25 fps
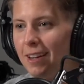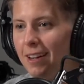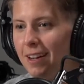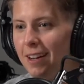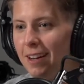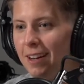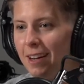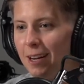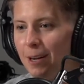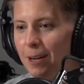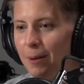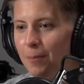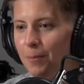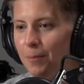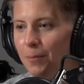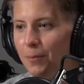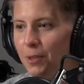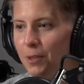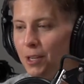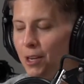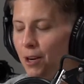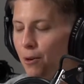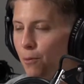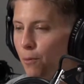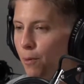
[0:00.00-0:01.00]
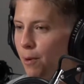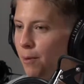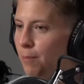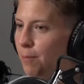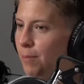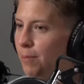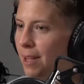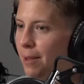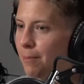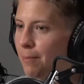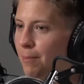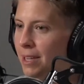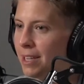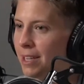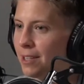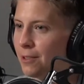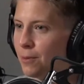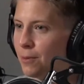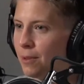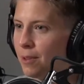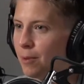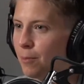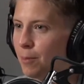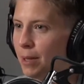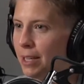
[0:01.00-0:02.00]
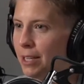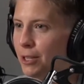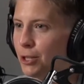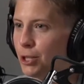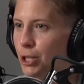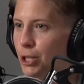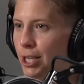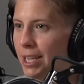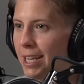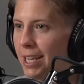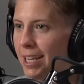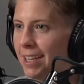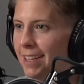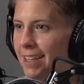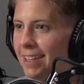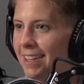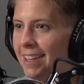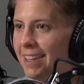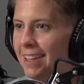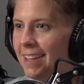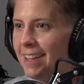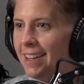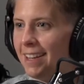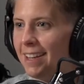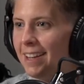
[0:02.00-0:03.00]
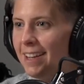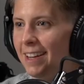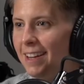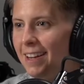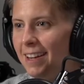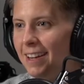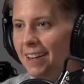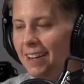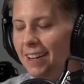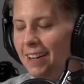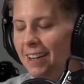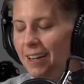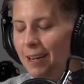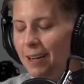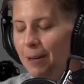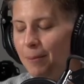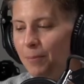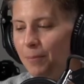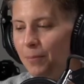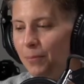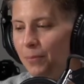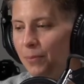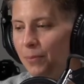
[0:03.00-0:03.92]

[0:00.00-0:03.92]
one that begins with a big G. And